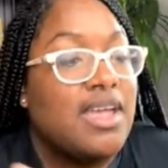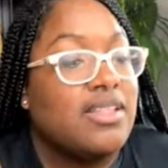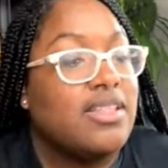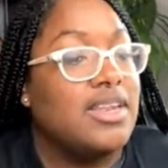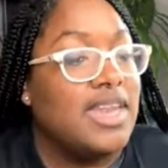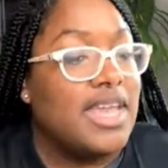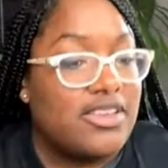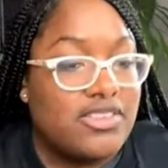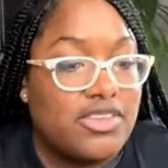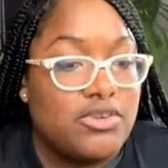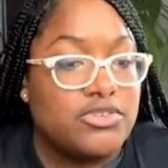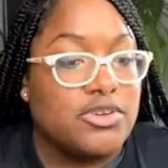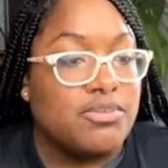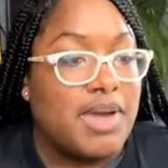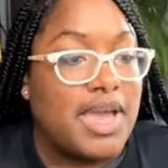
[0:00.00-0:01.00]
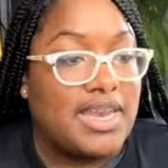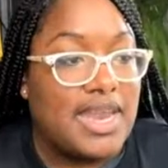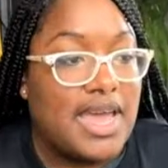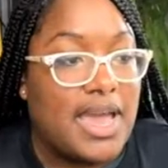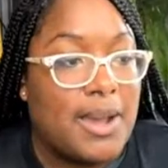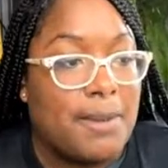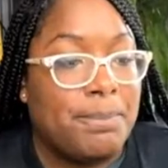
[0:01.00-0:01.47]
The next user might
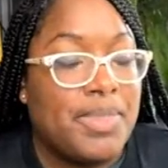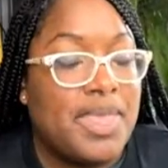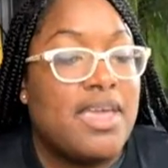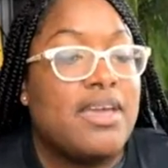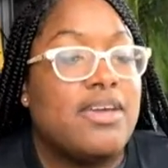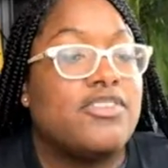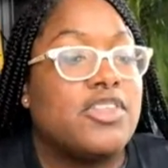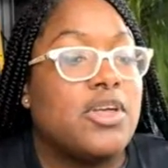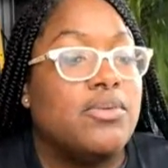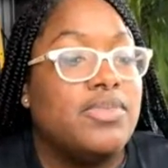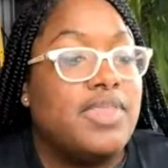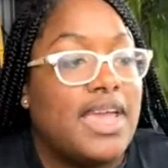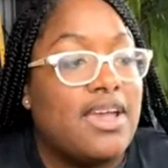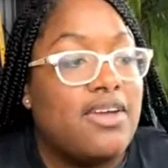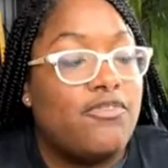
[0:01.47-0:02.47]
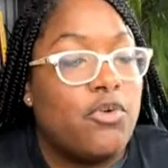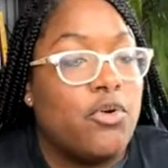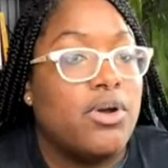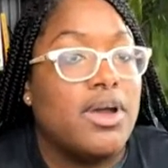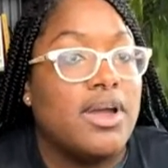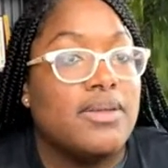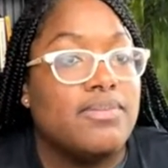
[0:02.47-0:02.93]
not. So
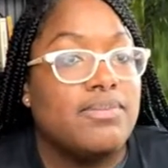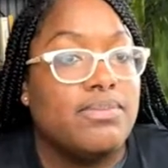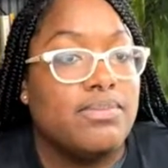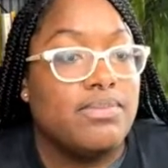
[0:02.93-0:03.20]
therefore,